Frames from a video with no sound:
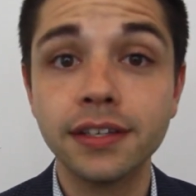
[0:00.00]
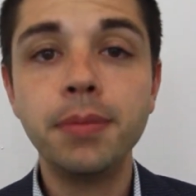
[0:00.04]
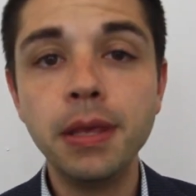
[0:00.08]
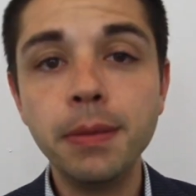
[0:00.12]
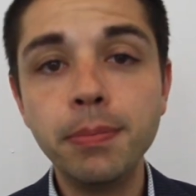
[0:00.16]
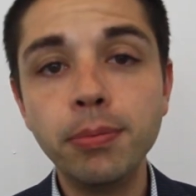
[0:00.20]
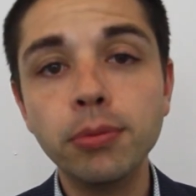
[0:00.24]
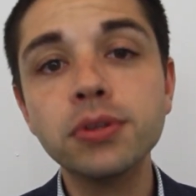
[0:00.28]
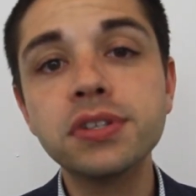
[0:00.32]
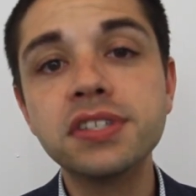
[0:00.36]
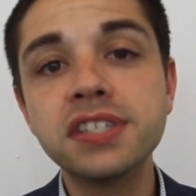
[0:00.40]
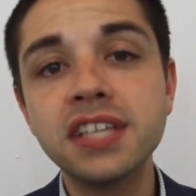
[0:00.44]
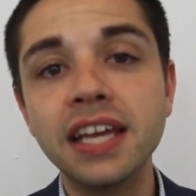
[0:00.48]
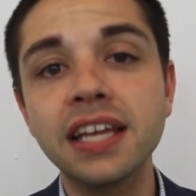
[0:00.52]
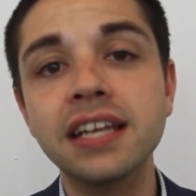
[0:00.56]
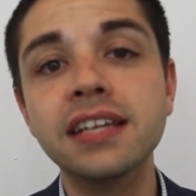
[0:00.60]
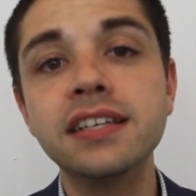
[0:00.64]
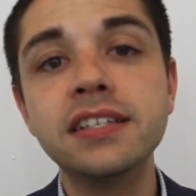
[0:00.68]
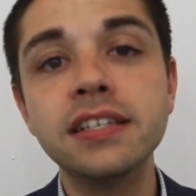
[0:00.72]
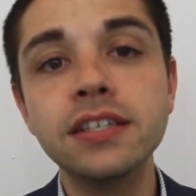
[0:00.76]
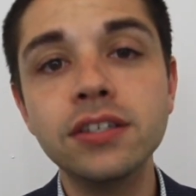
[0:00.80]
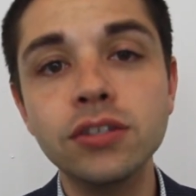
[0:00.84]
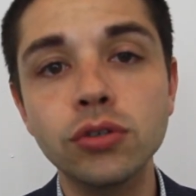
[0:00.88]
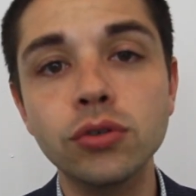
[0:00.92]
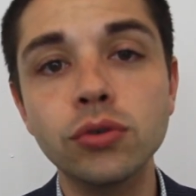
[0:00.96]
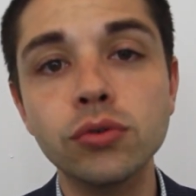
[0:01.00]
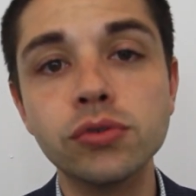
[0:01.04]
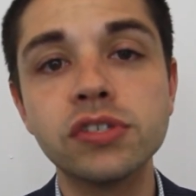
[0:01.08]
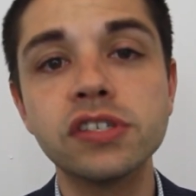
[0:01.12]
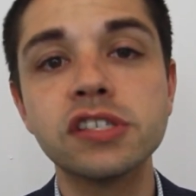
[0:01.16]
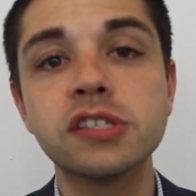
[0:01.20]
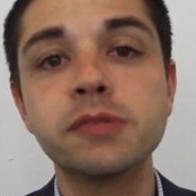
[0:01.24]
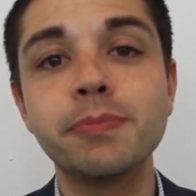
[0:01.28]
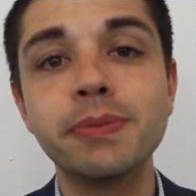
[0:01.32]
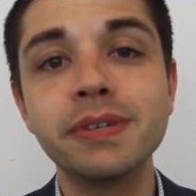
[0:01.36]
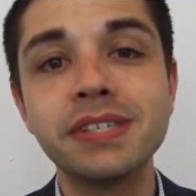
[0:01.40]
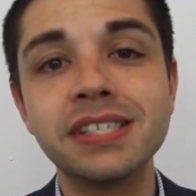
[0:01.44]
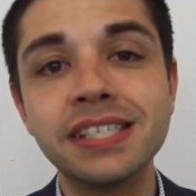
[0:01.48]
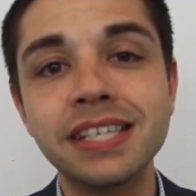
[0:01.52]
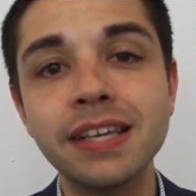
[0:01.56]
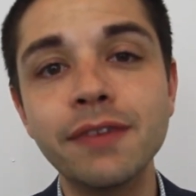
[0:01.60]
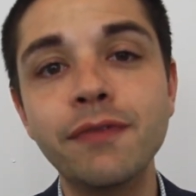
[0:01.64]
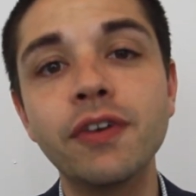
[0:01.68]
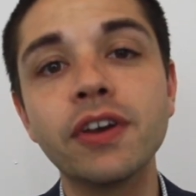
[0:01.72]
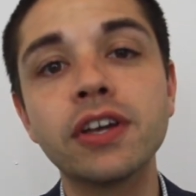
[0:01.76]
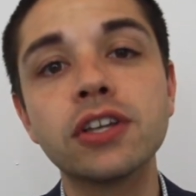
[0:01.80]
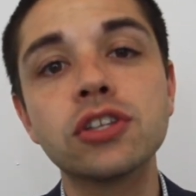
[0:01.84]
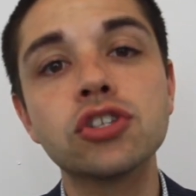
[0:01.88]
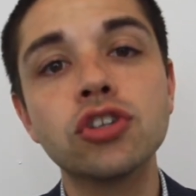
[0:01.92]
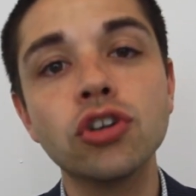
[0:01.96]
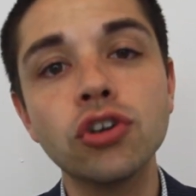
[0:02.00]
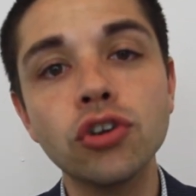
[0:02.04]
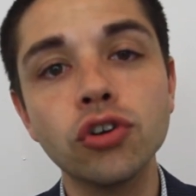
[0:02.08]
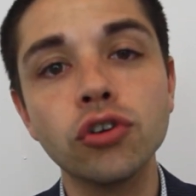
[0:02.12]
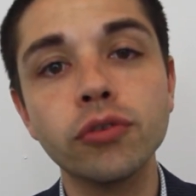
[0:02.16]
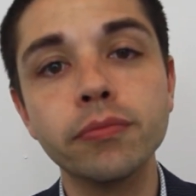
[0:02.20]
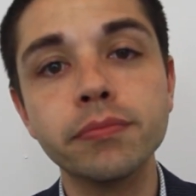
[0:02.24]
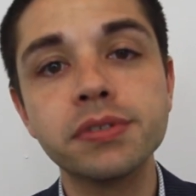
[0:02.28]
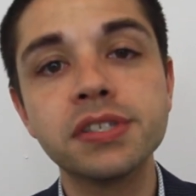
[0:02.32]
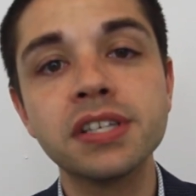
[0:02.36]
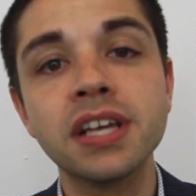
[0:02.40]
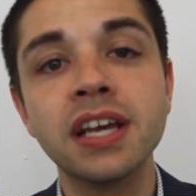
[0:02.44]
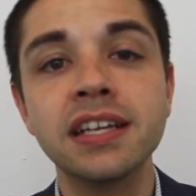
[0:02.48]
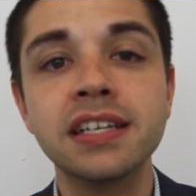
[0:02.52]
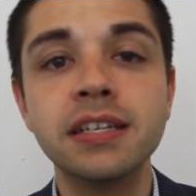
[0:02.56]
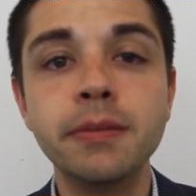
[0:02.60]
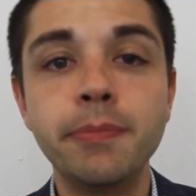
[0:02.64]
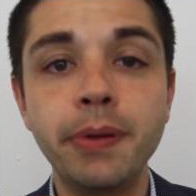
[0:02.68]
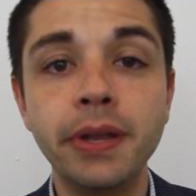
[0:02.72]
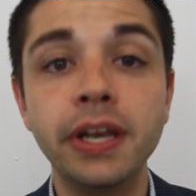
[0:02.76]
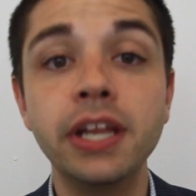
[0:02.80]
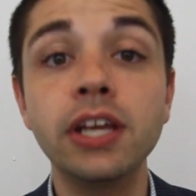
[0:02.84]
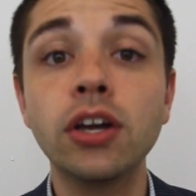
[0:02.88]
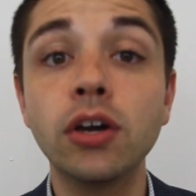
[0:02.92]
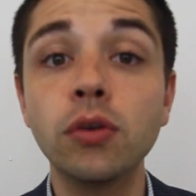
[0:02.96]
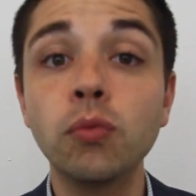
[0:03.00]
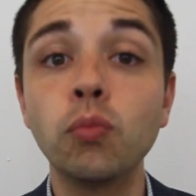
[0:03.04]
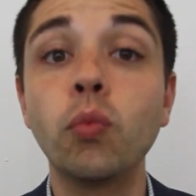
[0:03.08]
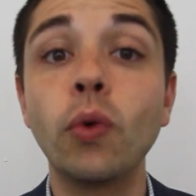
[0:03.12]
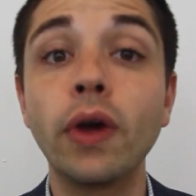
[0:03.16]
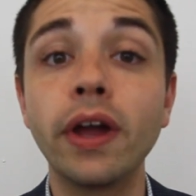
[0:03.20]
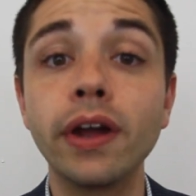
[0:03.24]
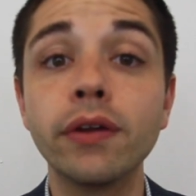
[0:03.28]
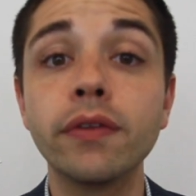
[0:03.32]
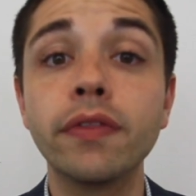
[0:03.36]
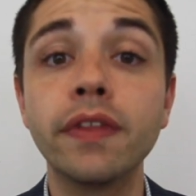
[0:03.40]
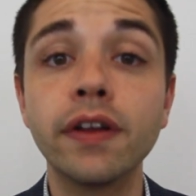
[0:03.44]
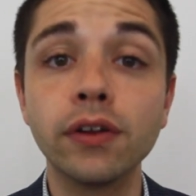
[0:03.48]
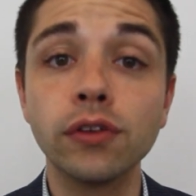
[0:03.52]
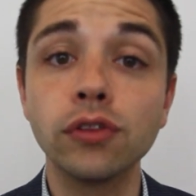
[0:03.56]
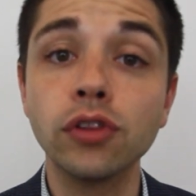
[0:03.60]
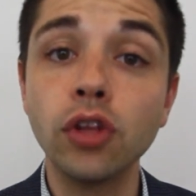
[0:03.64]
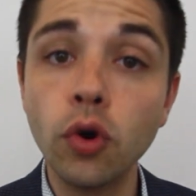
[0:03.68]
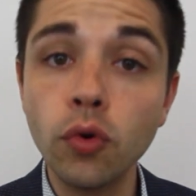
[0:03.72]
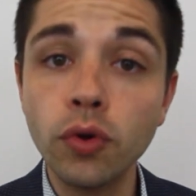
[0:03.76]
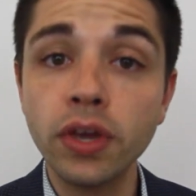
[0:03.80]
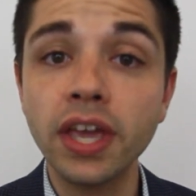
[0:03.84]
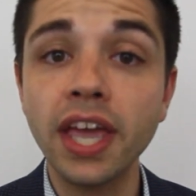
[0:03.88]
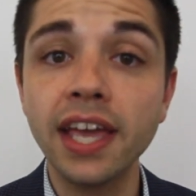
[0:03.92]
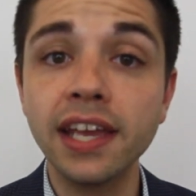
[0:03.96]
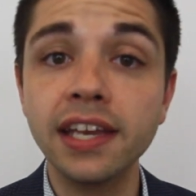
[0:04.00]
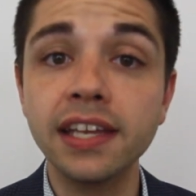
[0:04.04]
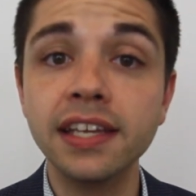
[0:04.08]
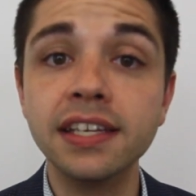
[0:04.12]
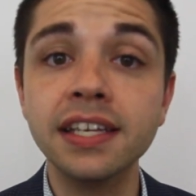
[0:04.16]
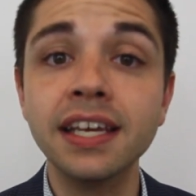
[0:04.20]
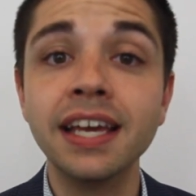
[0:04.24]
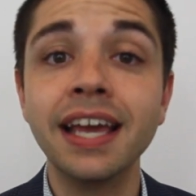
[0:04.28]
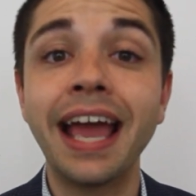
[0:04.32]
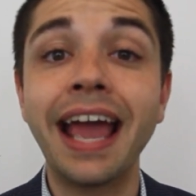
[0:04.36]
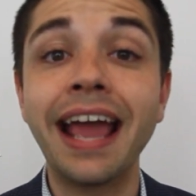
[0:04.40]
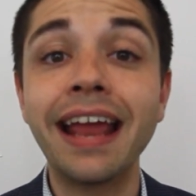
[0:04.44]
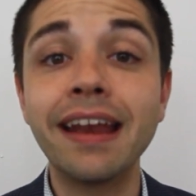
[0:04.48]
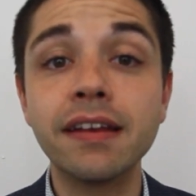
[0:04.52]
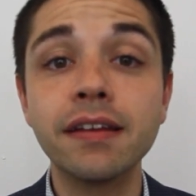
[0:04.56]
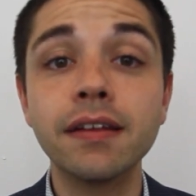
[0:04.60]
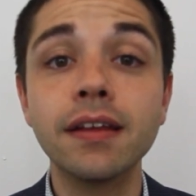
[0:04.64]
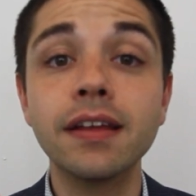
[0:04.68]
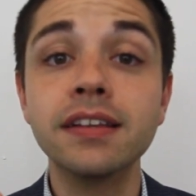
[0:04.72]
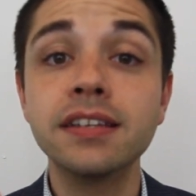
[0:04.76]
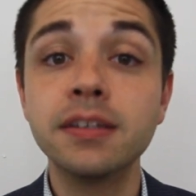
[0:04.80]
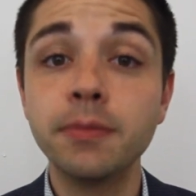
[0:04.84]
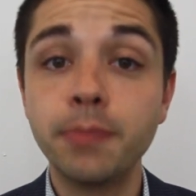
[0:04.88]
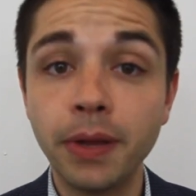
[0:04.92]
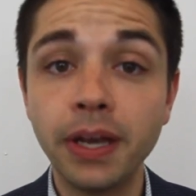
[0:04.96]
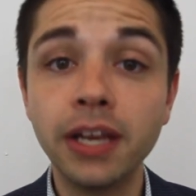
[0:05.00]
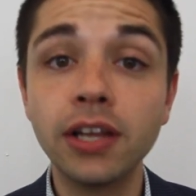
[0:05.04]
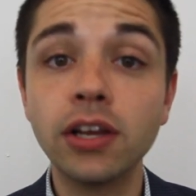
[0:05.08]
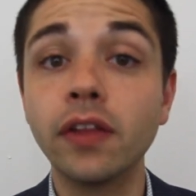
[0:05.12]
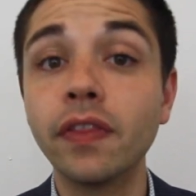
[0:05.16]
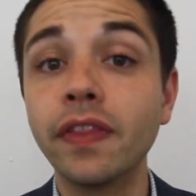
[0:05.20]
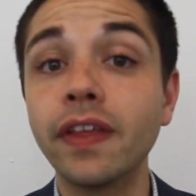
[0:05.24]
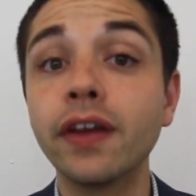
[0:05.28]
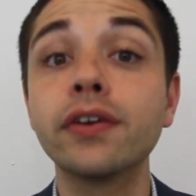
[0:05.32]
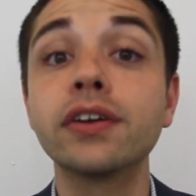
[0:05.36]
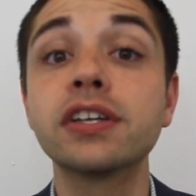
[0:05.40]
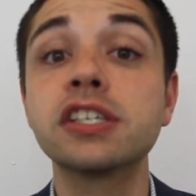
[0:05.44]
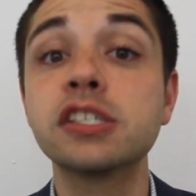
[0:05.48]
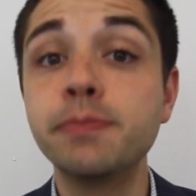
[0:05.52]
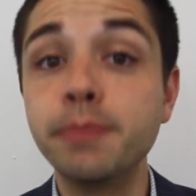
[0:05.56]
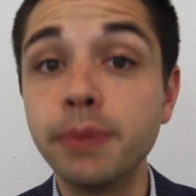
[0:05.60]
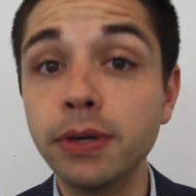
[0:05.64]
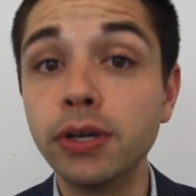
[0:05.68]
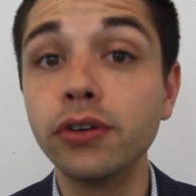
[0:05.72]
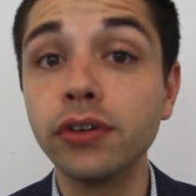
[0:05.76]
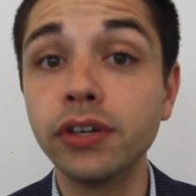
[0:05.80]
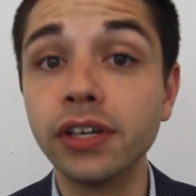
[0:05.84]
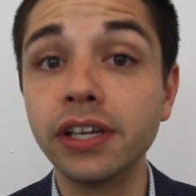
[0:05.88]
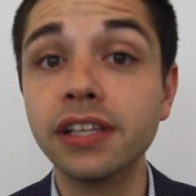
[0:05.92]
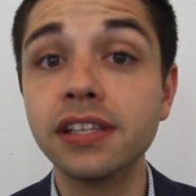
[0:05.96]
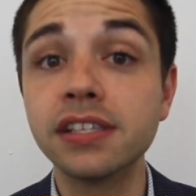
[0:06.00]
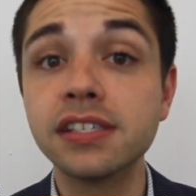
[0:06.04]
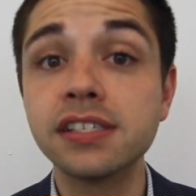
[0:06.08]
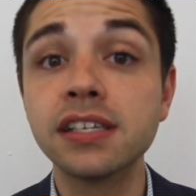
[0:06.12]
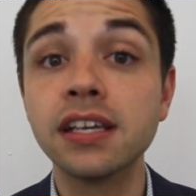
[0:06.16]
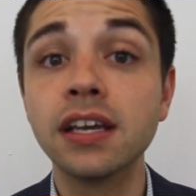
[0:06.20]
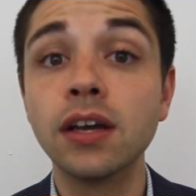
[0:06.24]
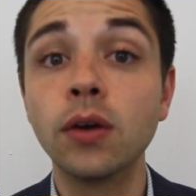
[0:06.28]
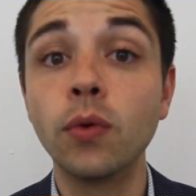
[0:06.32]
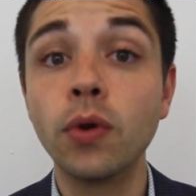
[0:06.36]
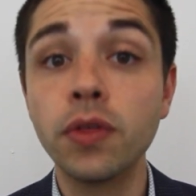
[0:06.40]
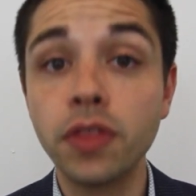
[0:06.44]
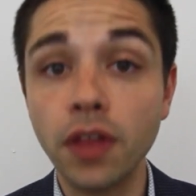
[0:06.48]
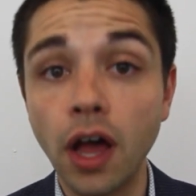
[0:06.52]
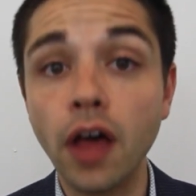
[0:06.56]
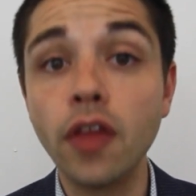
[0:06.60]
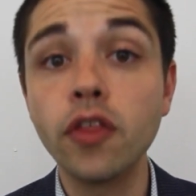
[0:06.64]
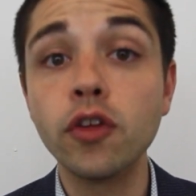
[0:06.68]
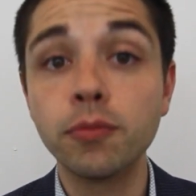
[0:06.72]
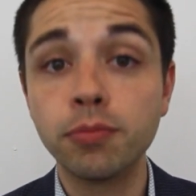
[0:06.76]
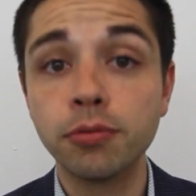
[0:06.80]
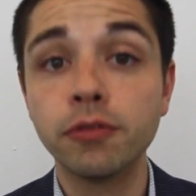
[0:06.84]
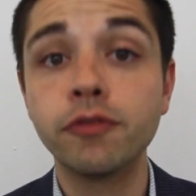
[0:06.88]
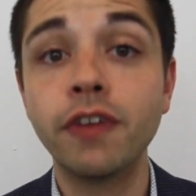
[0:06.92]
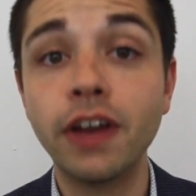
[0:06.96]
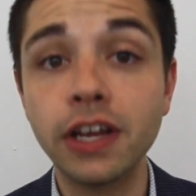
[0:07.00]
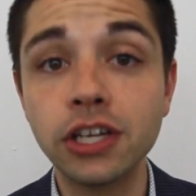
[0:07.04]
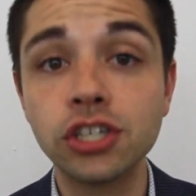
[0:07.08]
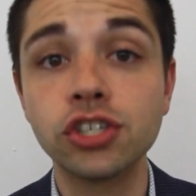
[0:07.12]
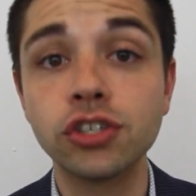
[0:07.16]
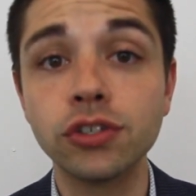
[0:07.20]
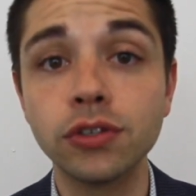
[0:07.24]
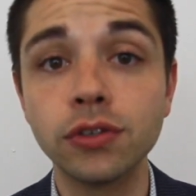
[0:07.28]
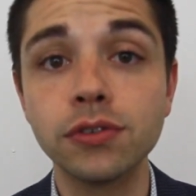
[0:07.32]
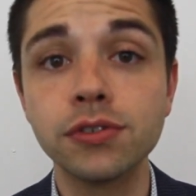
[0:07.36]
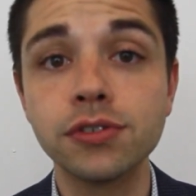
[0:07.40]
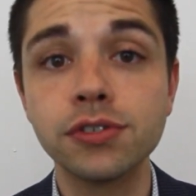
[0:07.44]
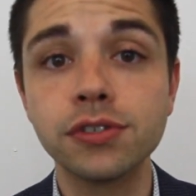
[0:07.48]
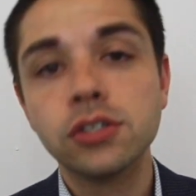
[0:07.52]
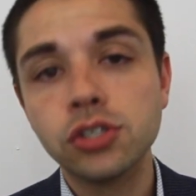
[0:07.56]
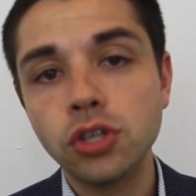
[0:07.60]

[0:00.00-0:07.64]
people tend to use specific terms depending on where they're located and depending on their experience with other professionals.